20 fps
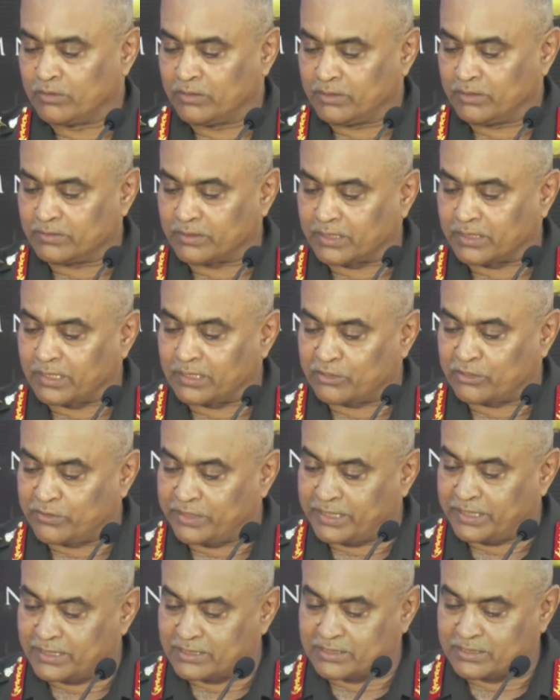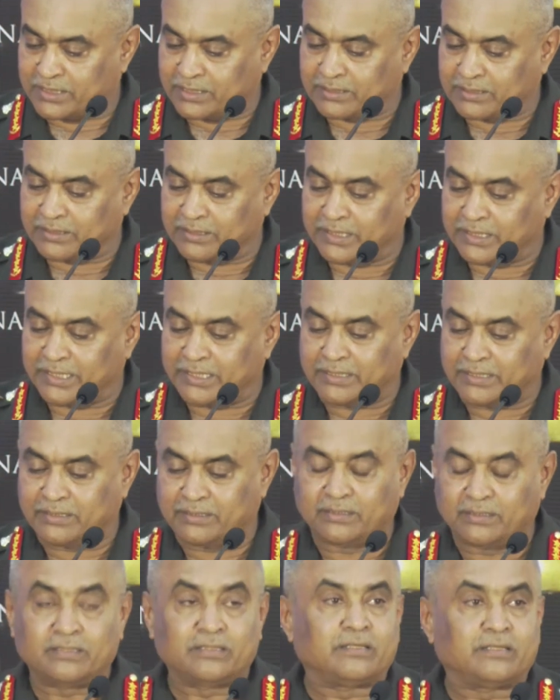The country has taken lead
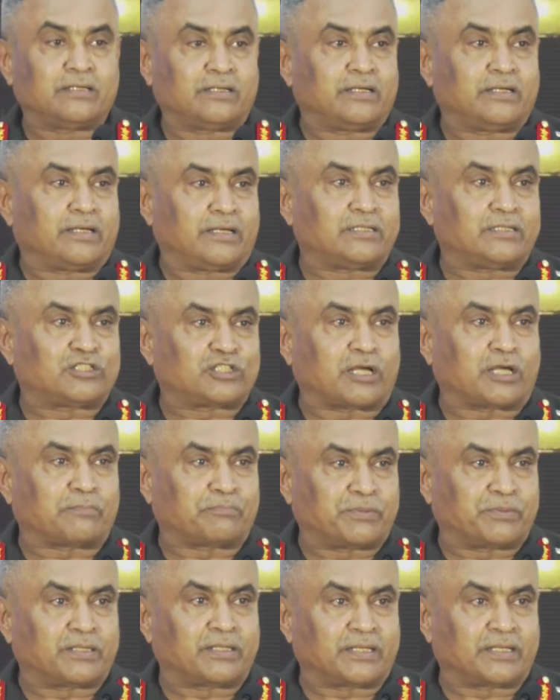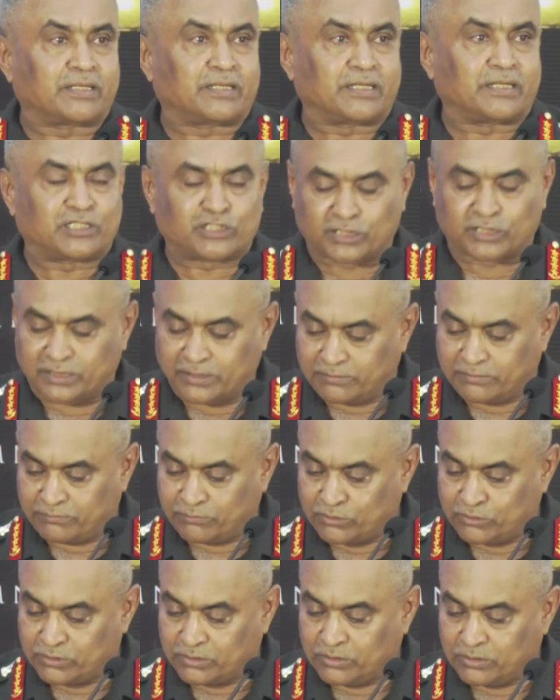in championing
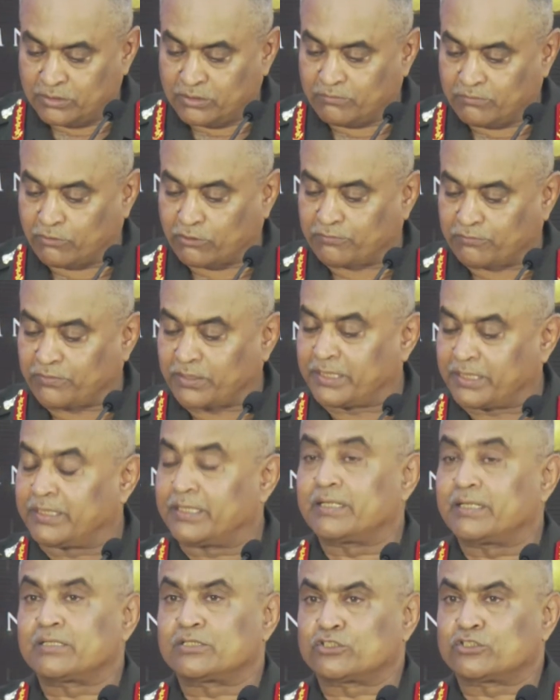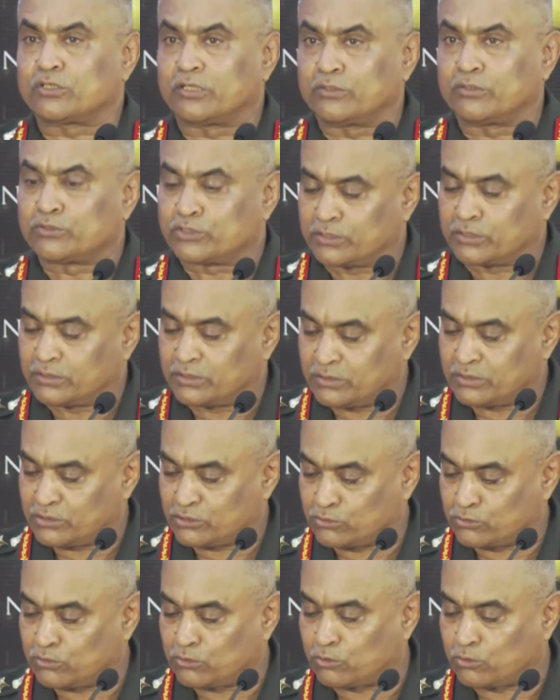initiatives for finding solutions
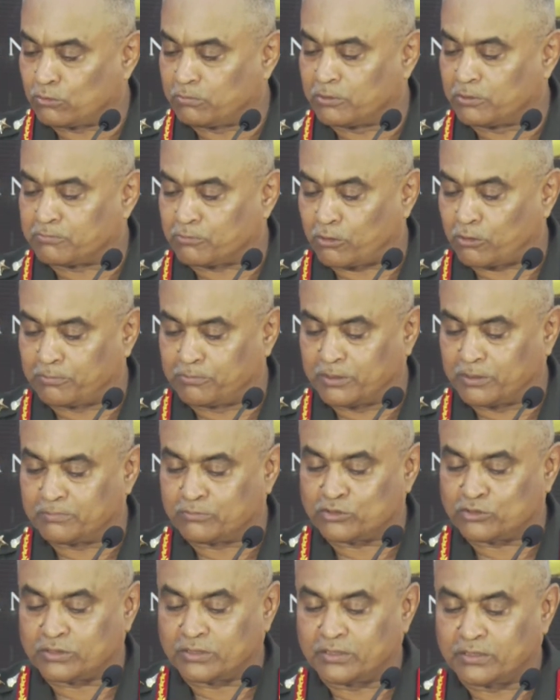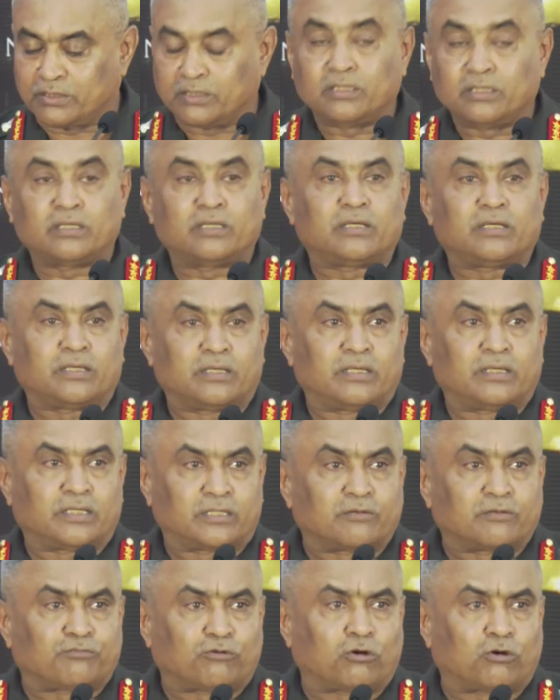to global problems, in
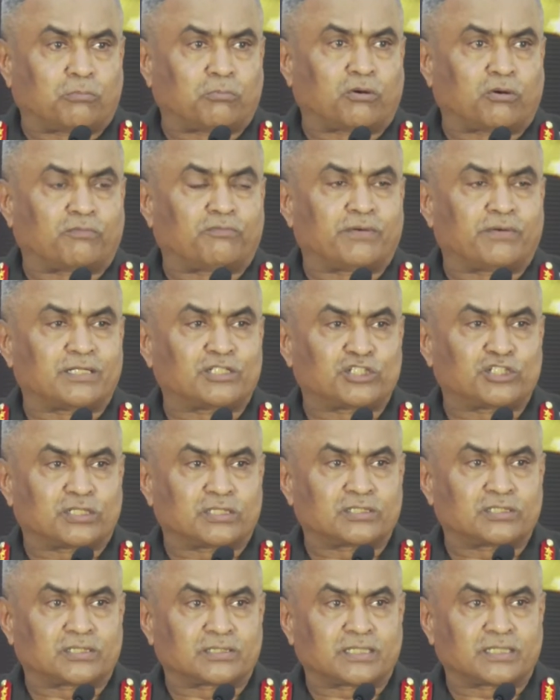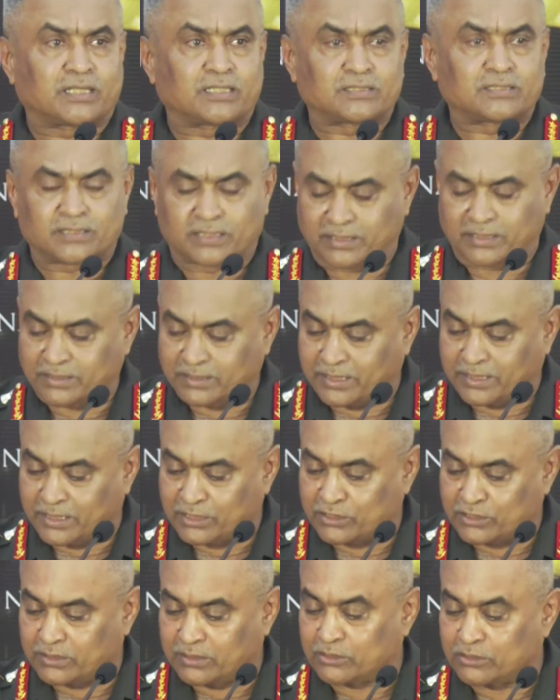the form of ventures such as
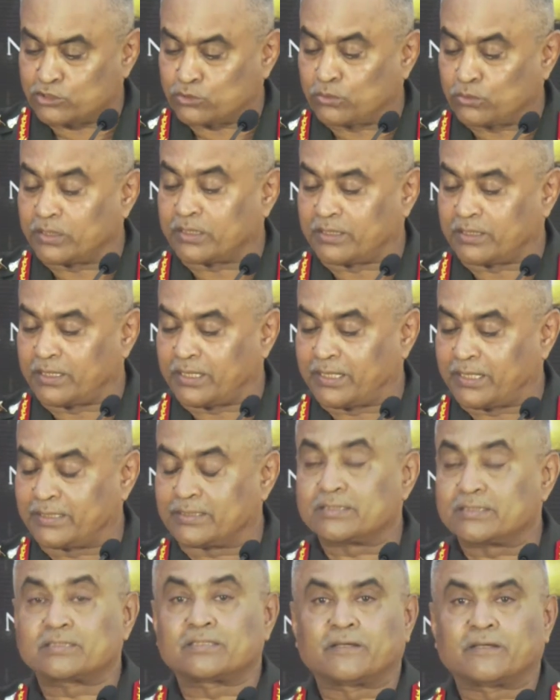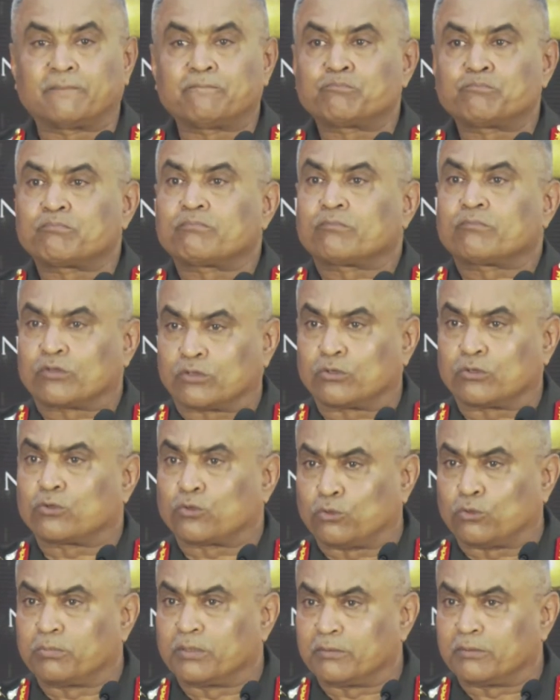International Solar Alliance, Global